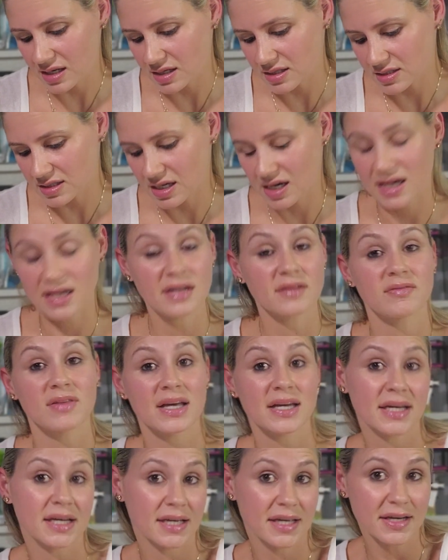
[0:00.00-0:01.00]
it's kind of
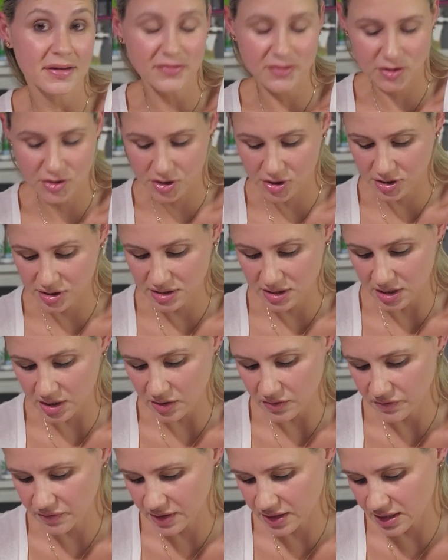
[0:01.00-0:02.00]
like a gift to
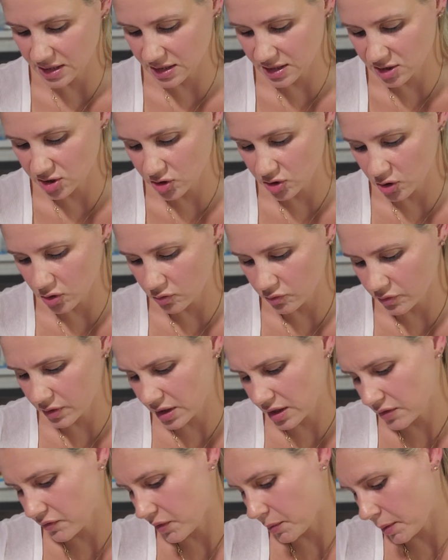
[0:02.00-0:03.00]
yourself because you don't
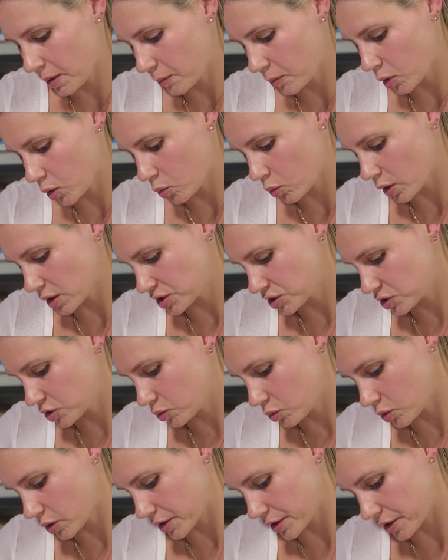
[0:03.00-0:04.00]
really remember what you
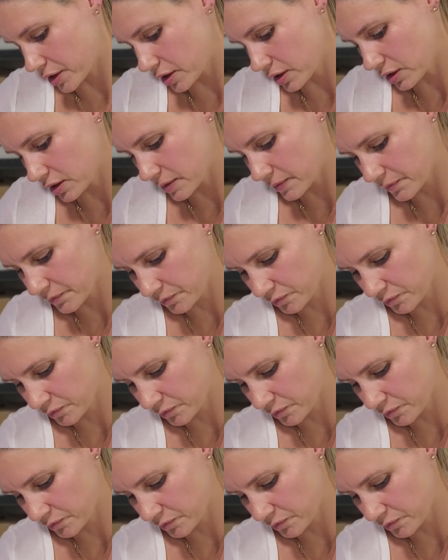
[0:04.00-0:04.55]
ordered.